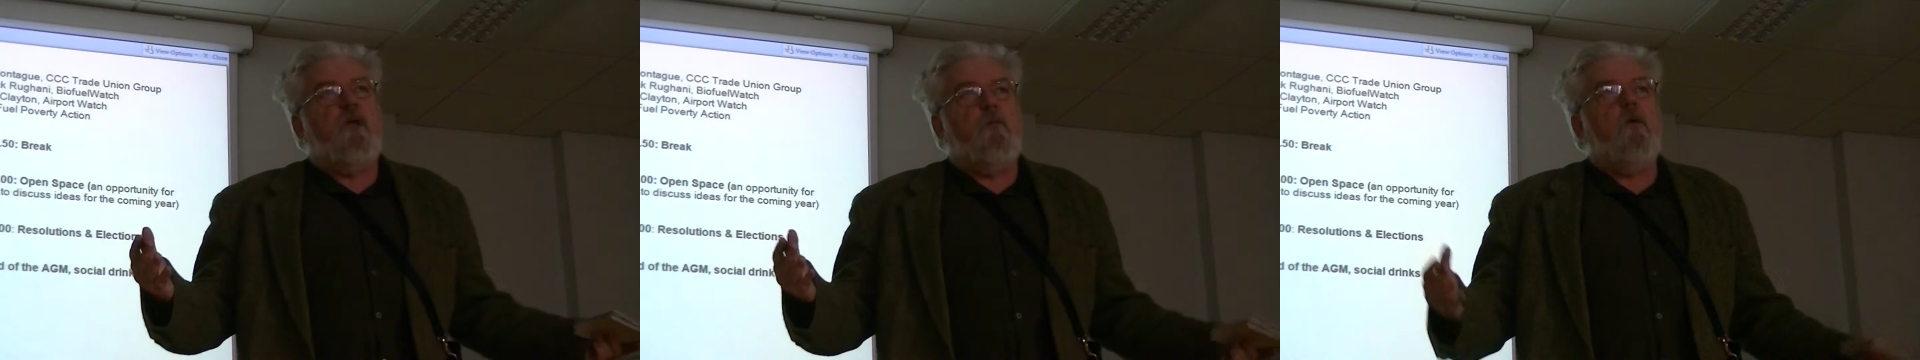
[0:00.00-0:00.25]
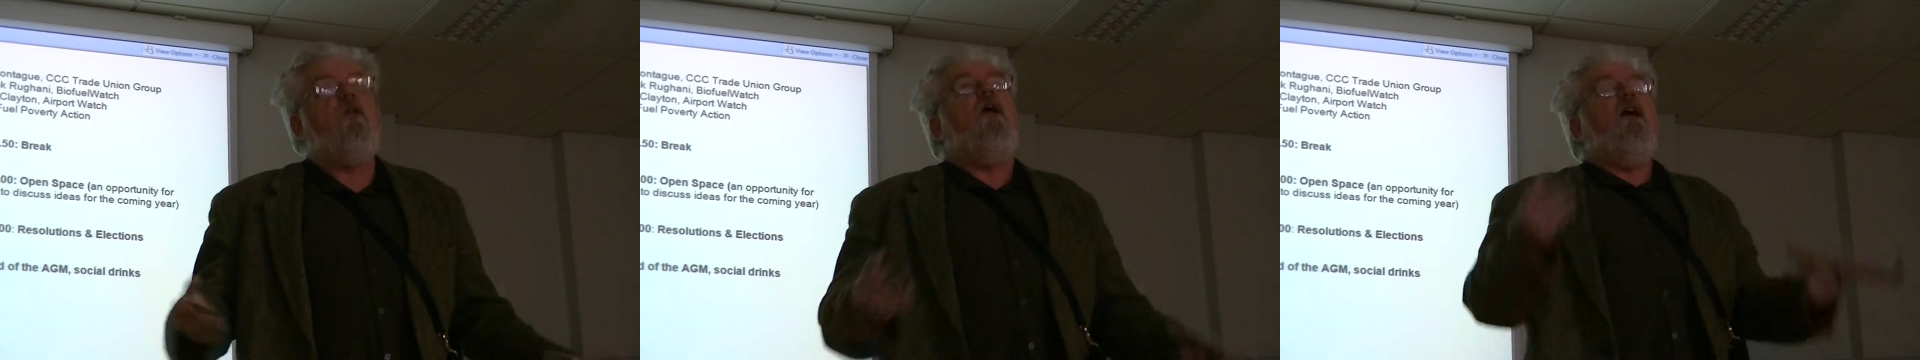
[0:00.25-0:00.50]

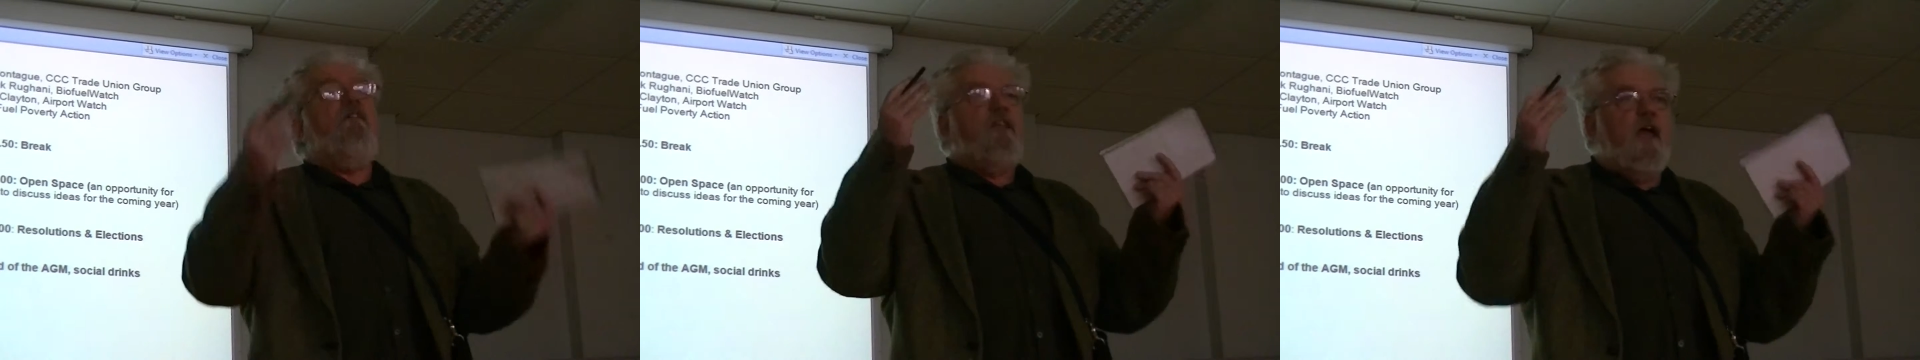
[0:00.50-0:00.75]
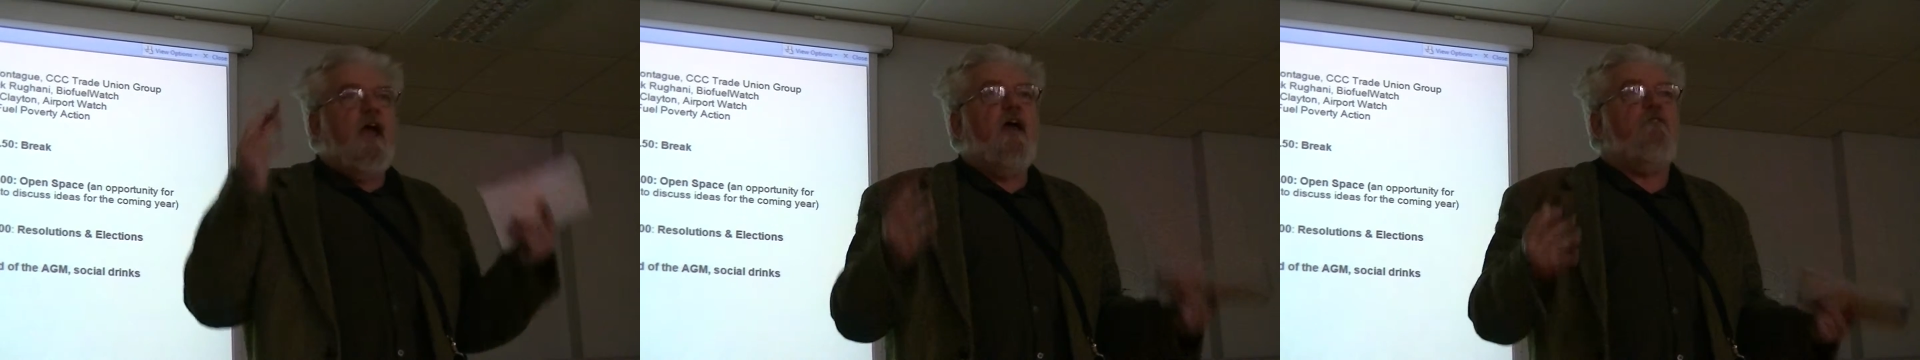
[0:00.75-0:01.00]
people. They
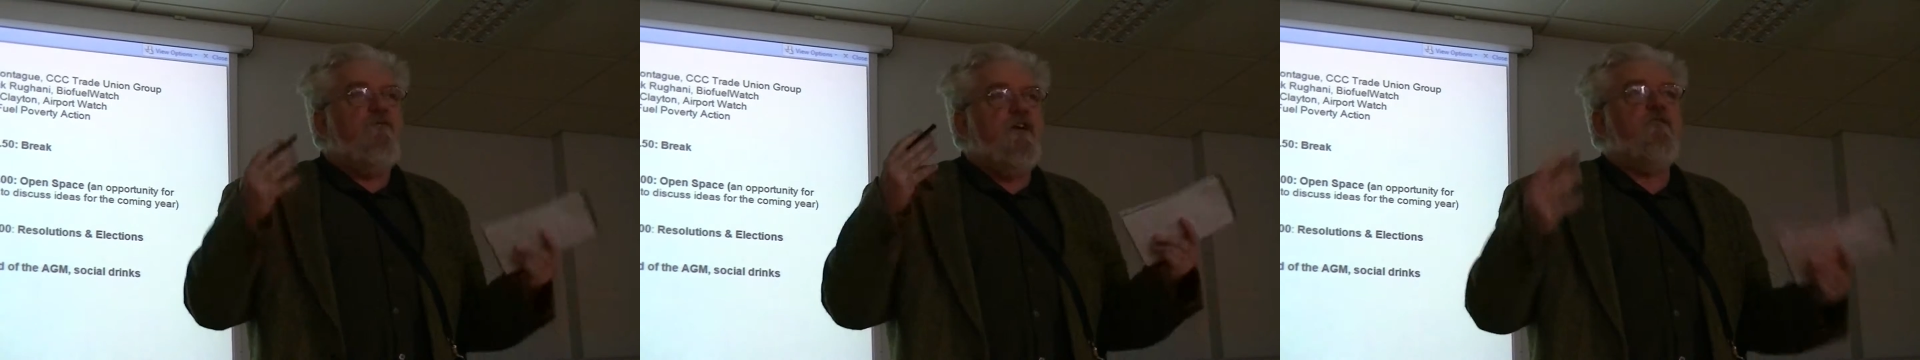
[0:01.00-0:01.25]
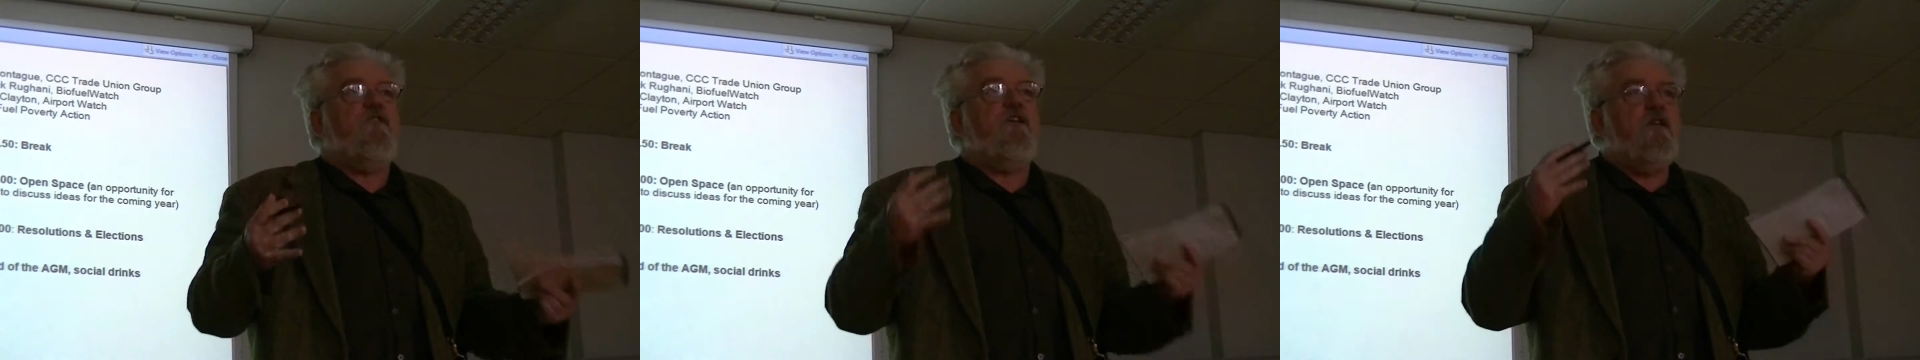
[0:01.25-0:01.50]
had
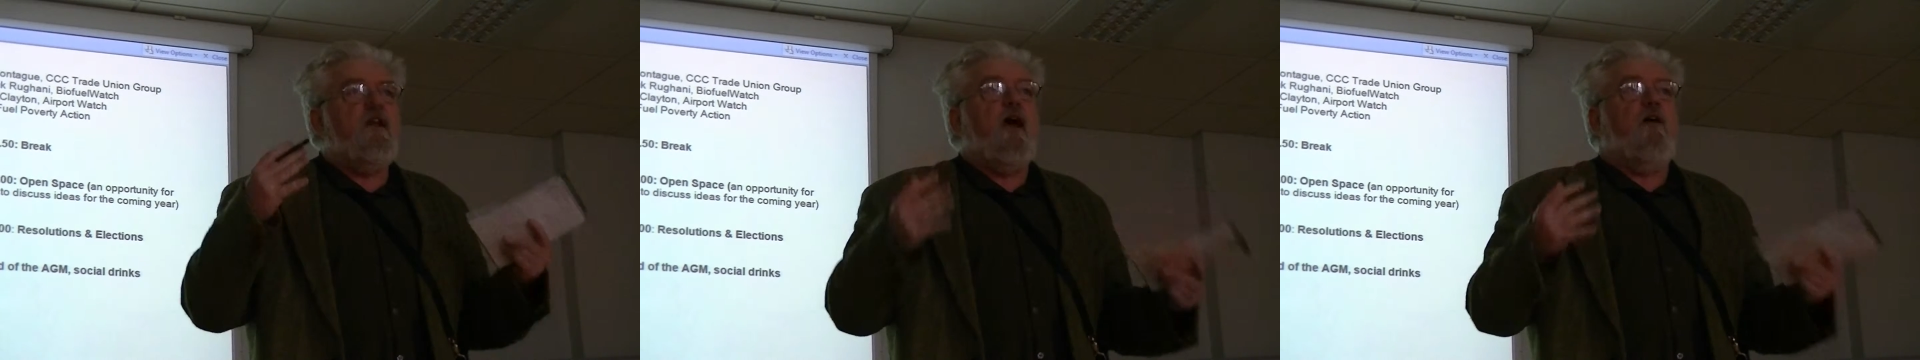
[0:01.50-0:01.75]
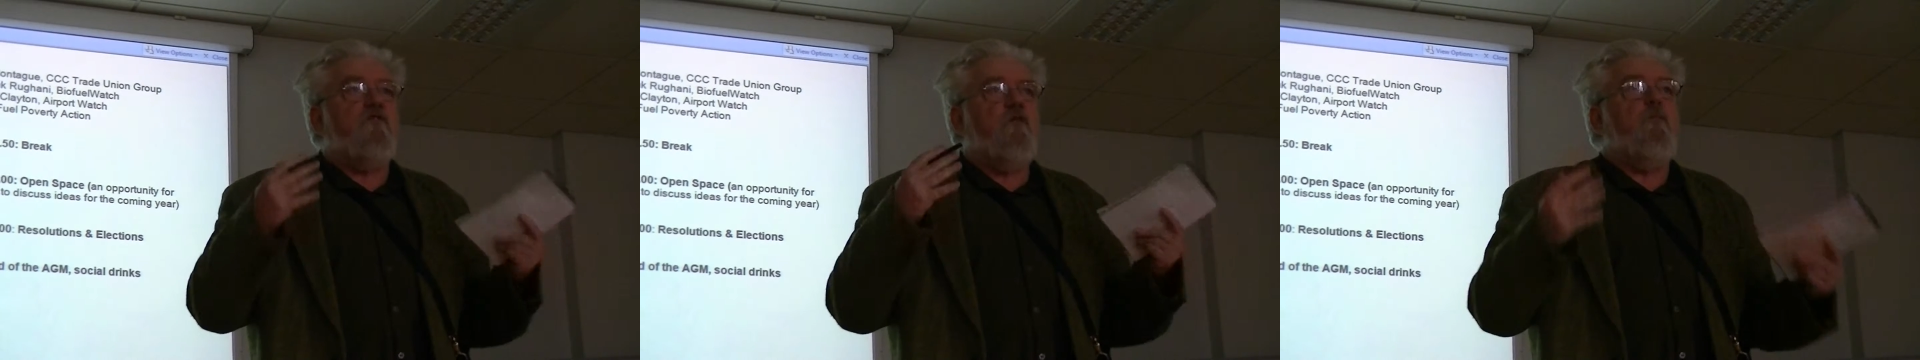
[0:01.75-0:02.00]

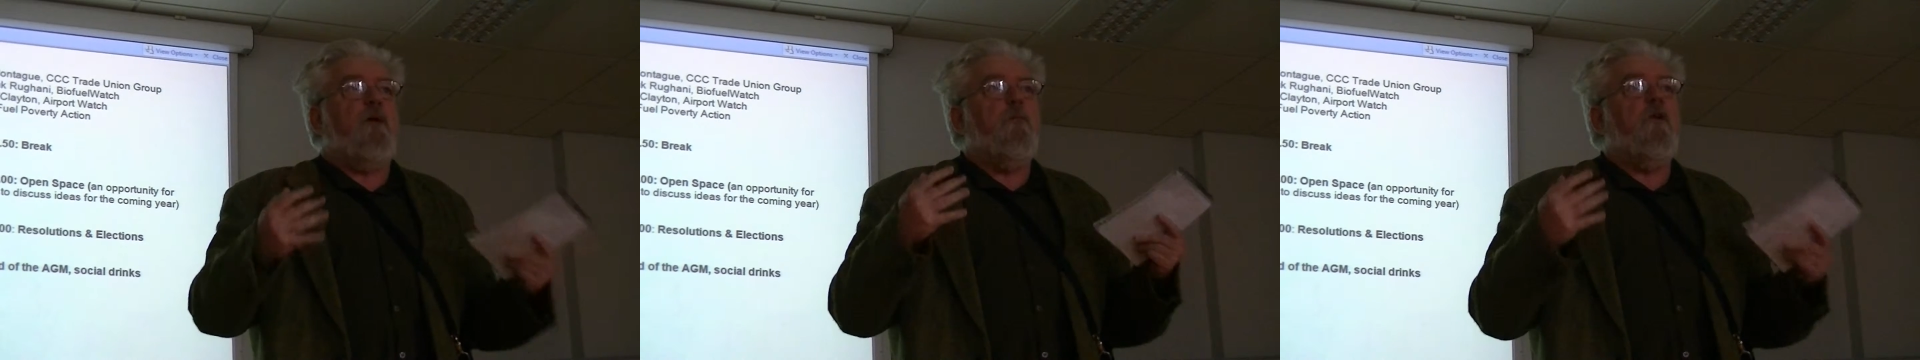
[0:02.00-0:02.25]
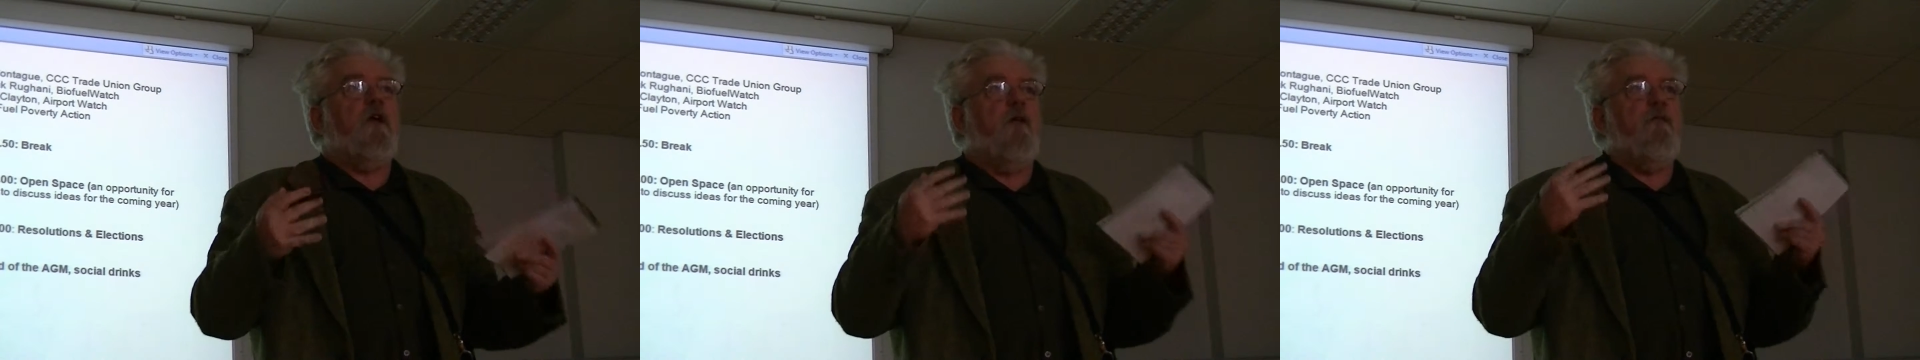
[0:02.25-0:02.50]
50,000
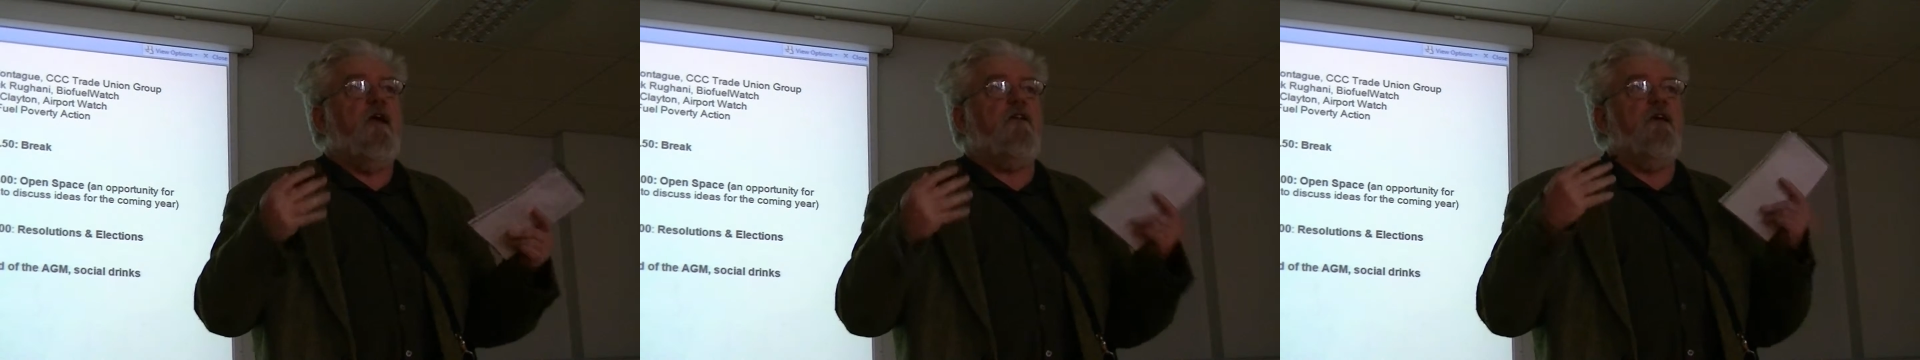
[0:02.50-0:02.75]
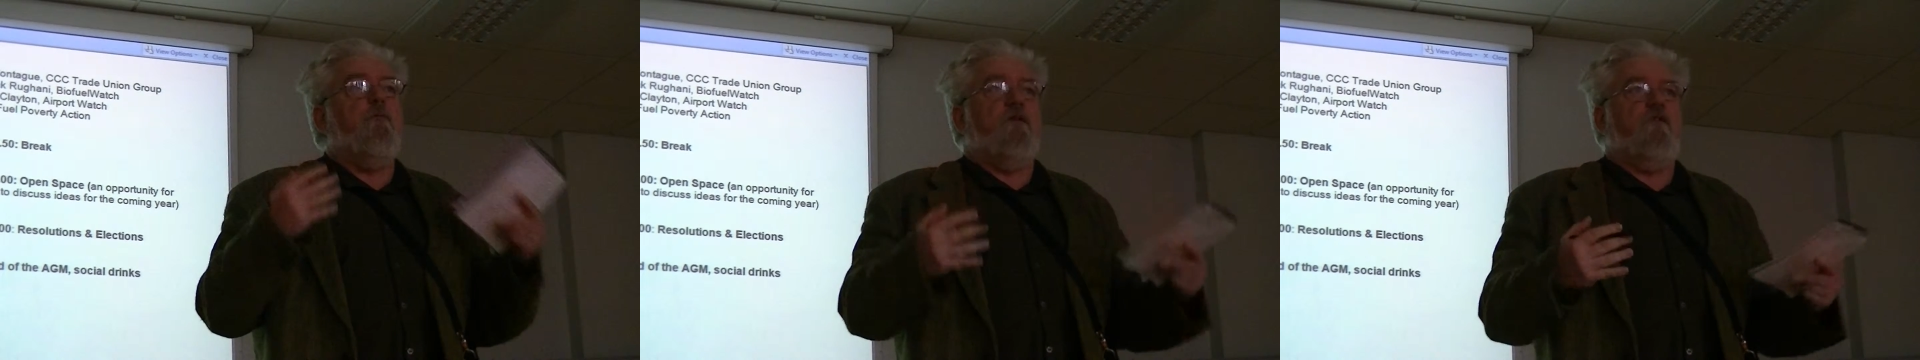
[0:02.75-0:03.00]
people on that
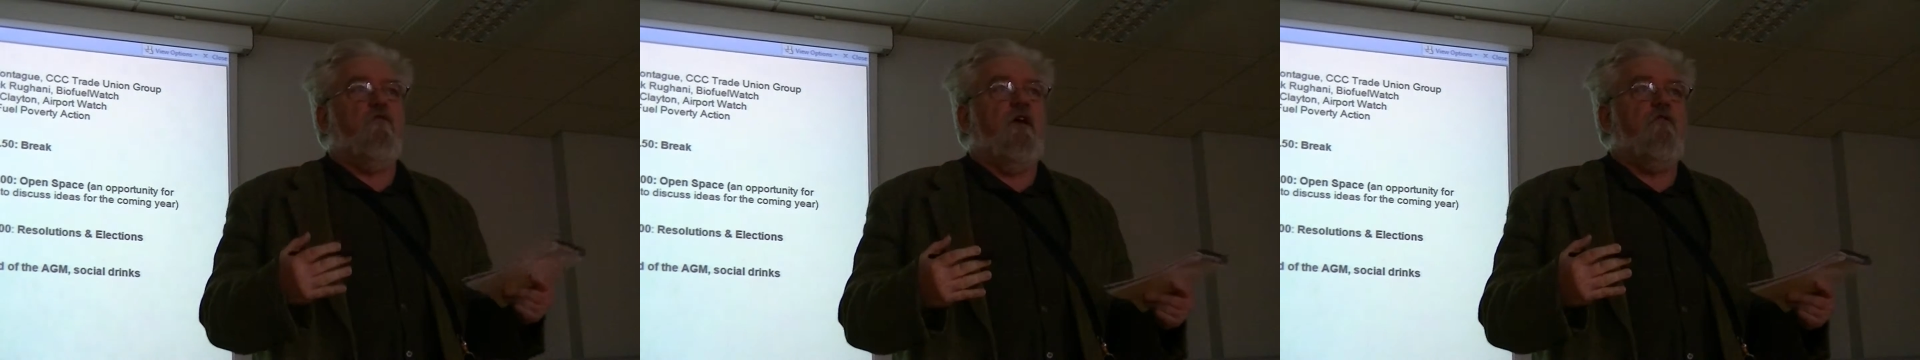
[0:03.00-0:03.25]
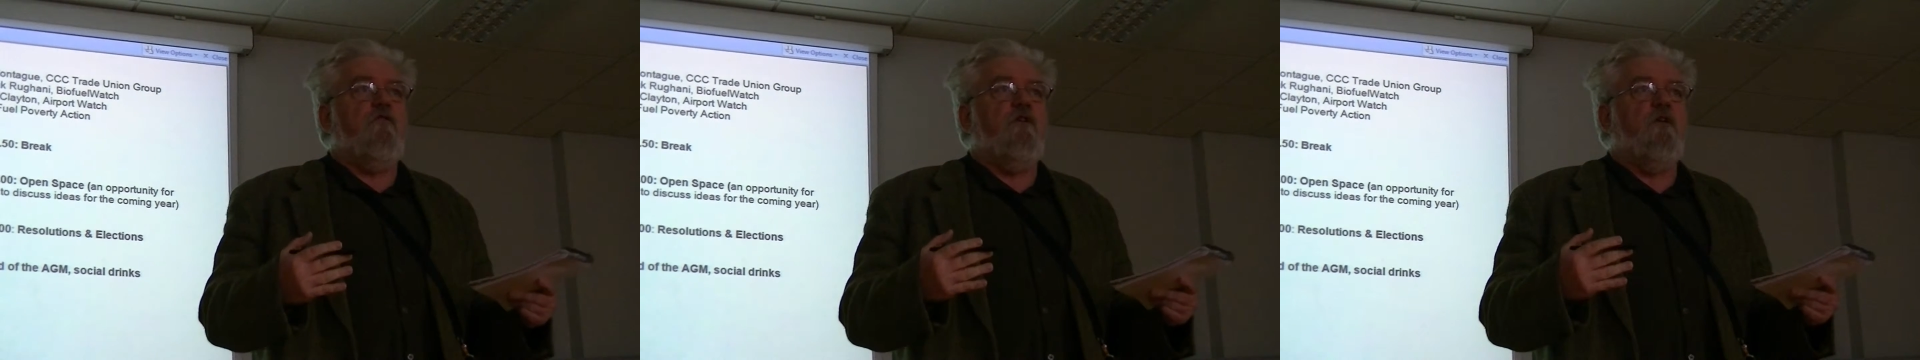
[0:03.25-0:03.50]

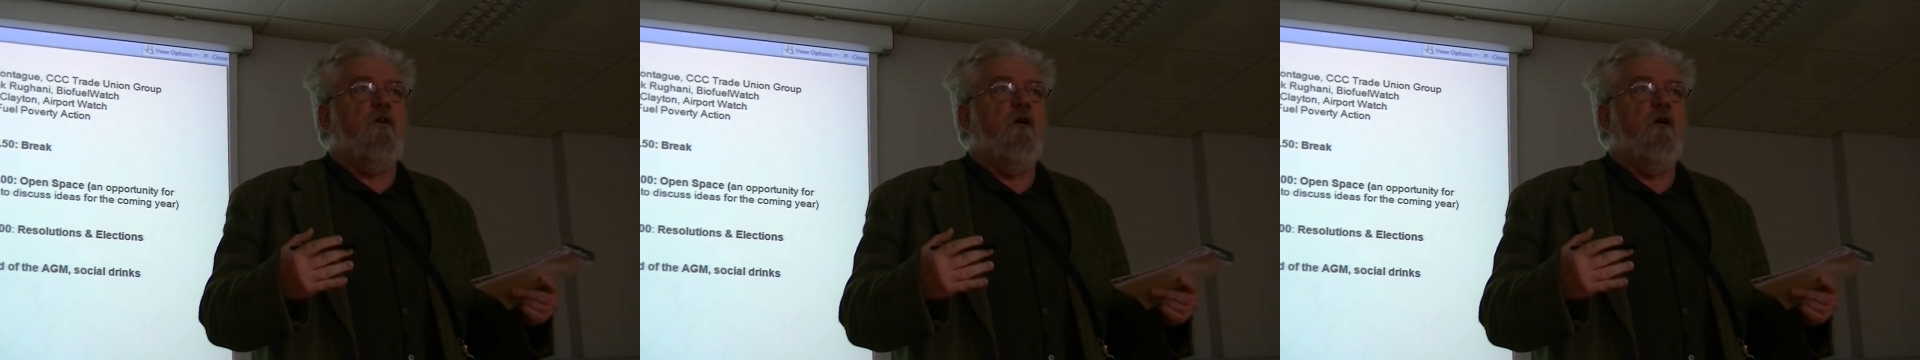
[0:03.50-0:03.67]
demonstration.